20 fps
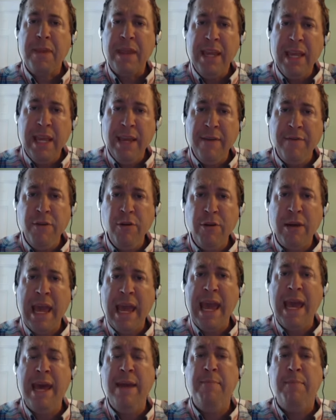If you
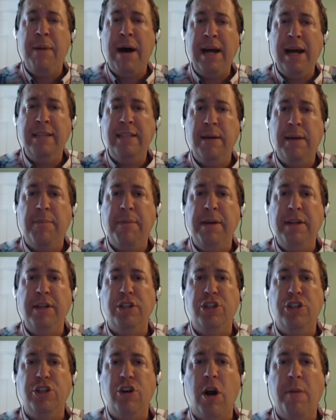can, buy something to
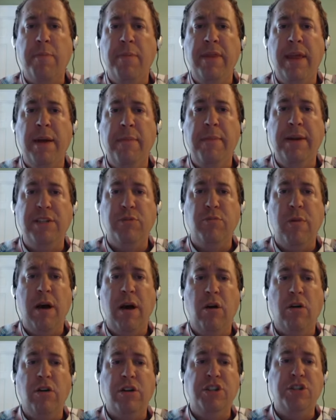sharpen them as
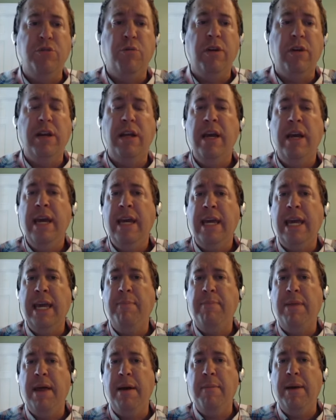well, because you want to
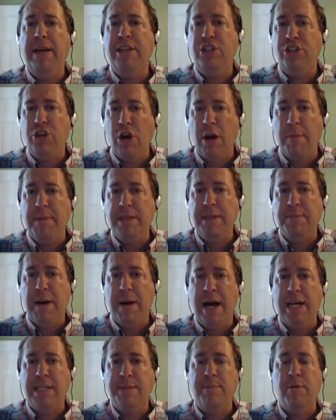keep them as sharp as
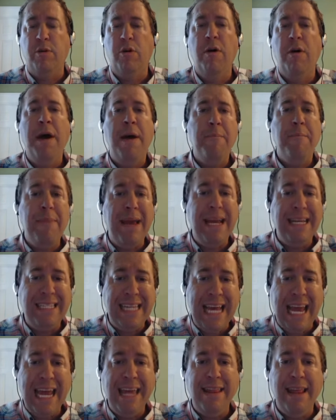possible,
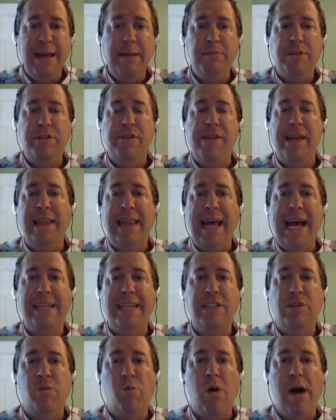maintain them so they
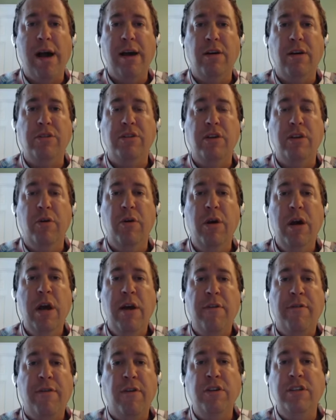last a while. So
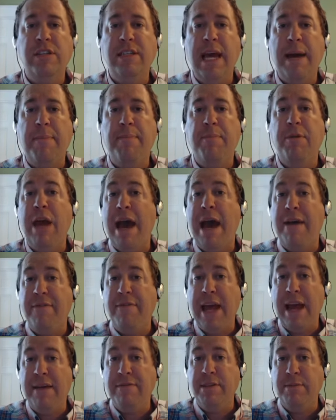first step, you have
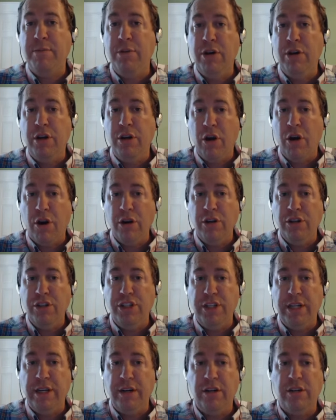to have some good garden
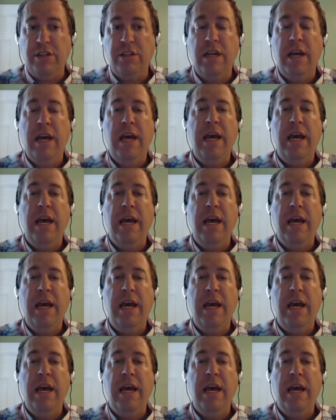shears.